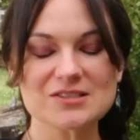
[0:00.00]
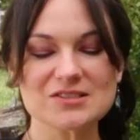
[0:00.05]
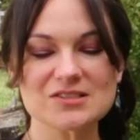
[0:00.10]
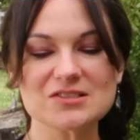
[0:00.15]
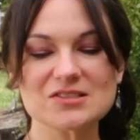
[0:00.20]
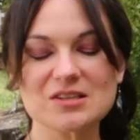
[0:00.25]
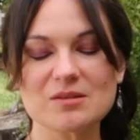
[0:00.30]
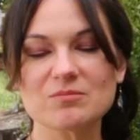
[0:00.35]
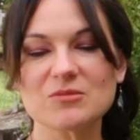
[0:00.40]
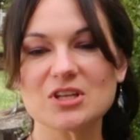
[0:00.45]
This
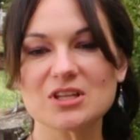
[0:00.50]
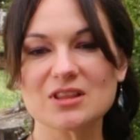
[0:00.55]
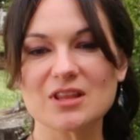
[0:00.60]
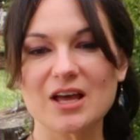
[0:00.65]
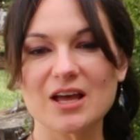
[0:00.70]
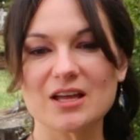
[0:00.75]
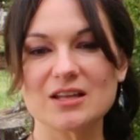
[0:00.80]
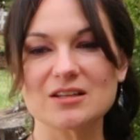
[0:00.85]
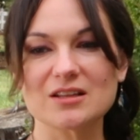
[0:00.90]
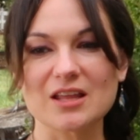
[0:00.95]
is something
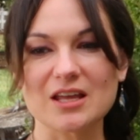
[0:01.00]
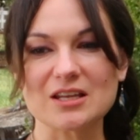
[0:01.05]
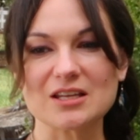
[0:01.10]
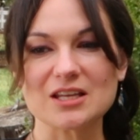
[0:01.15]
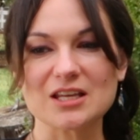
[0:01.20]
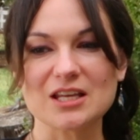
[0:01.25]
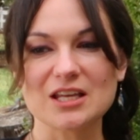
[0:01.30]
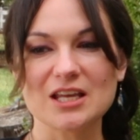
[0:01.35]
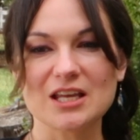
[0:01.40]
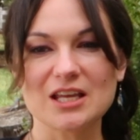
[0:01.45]
that,
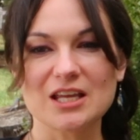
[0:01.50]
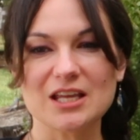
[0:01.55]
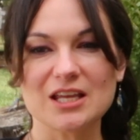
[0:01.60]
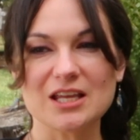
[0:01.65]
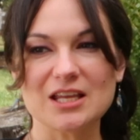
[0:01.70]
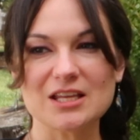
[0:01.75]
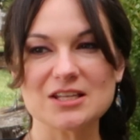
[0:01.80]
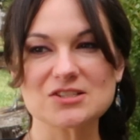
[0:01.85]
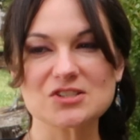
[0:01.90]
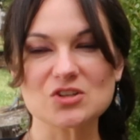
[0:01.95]
like,
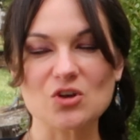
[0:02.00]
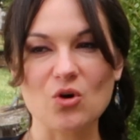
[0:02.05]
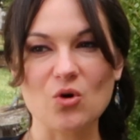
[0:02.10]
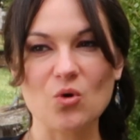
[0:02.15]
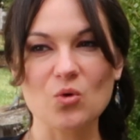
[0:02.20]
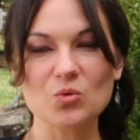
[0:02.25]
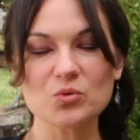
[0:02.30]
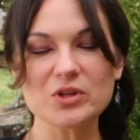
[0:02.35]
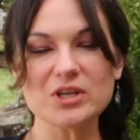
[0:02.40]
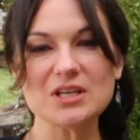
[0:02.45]
it's
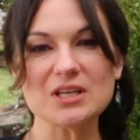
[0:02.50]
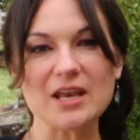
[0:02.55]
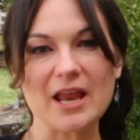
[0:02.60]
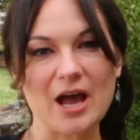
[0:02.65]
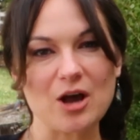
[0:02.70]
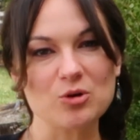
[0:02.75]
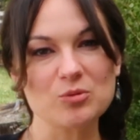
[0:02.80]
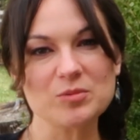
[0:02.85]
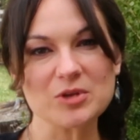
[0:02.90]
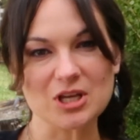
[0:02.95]
only
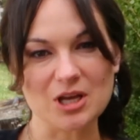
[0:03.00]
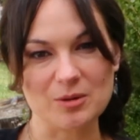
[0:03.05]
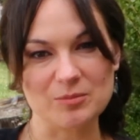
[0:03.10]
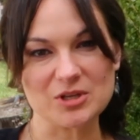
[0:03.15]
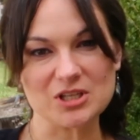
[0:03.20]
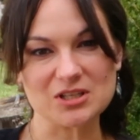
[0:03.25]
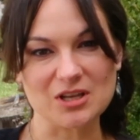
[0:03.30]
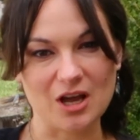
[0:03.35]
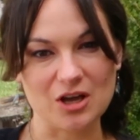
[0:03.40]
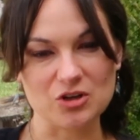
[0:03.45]
now
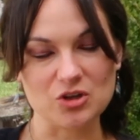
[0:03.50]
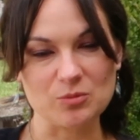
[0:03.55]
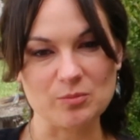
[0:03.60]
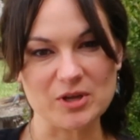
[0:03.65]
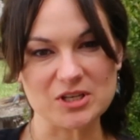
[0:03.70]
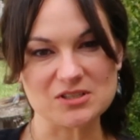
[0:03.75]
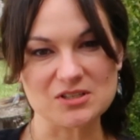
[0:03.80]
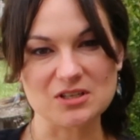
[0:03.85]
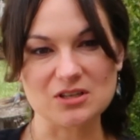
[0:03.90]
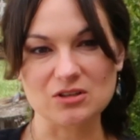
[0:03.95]
becoming
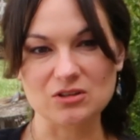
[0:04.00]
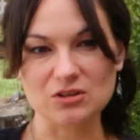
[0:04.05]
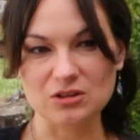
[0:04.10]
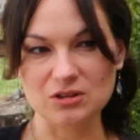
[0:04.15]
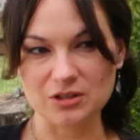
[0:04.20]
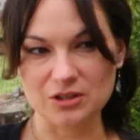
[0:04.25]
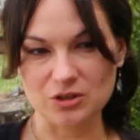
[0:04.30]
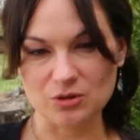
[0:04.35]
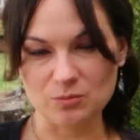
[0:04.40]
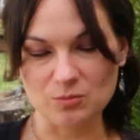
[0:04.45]
documented a
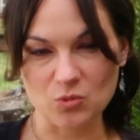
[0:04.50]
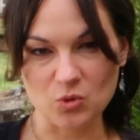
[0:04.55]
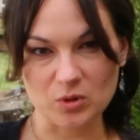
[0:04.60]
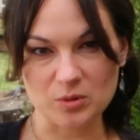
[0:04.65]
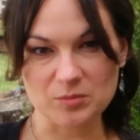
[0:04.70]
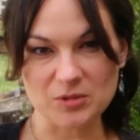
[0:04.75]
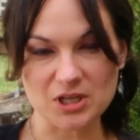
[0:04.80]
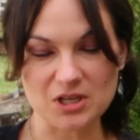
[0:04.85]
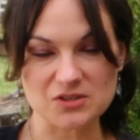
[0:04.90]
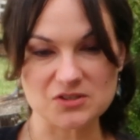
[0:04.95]
little
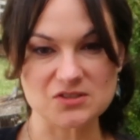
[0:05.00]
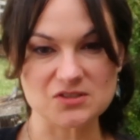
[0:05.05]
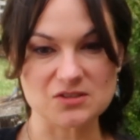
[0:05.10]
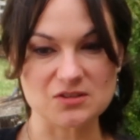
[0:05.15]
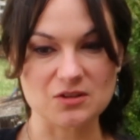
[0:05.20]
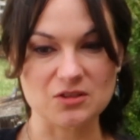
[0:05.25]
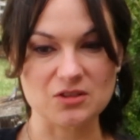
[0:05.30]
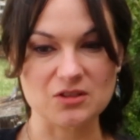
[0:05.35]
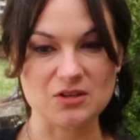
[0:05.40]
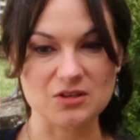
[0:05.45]
more
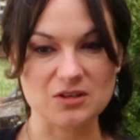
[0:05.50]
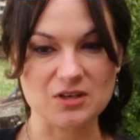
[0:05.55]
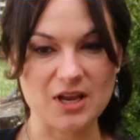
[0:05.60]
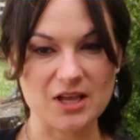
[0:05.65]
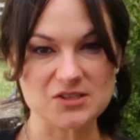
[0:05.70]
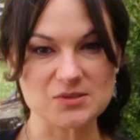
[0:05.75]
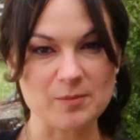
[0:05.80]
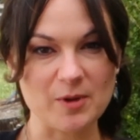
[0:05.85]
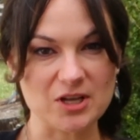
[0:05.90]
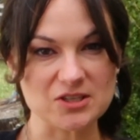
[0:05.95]
because the
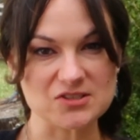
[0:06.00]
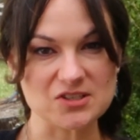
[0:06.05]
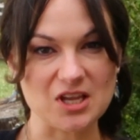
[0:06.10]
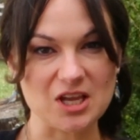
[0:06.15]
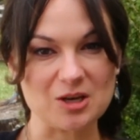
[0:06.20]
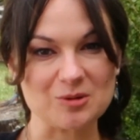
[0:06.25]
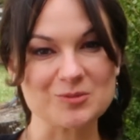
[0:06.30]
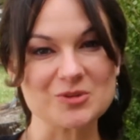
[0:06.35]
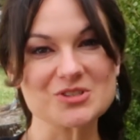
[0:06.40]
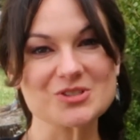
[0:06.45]
nest box
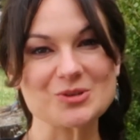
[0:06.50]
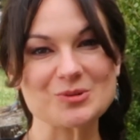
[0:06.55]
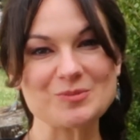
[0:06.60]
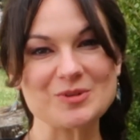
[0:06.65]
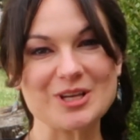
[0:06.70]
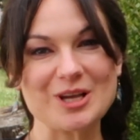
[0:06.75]
cameras are